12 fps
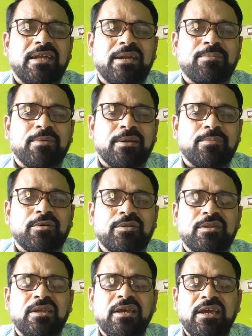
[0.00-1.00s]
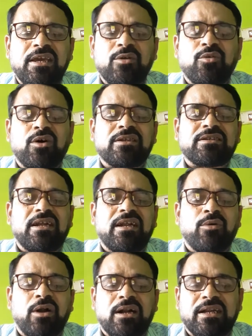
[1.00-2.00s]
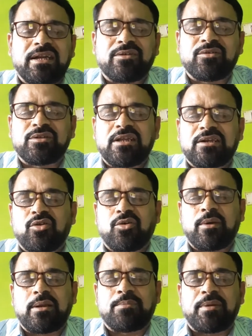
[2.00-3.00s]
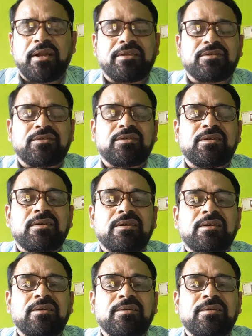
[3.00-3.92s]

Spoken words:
For that purpose he was awarded with that Nobel Prize.